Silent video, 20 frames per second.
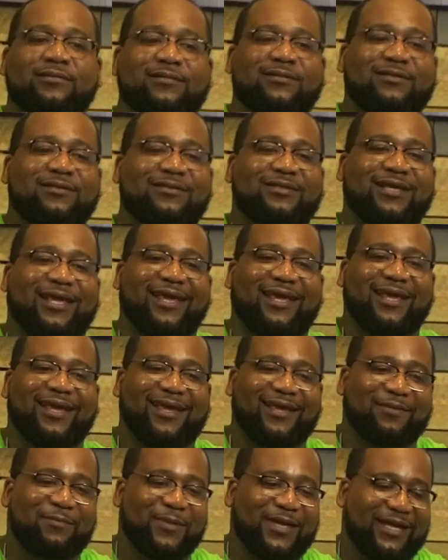So I'm yeah, going.
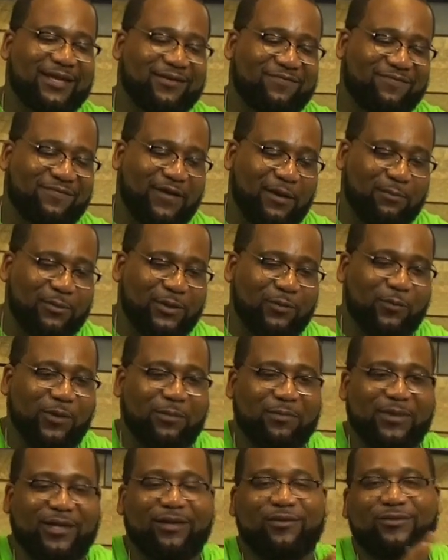Man, I'm, the family
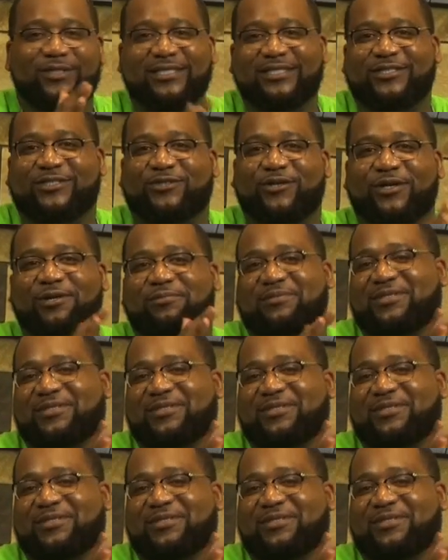with me on this trip.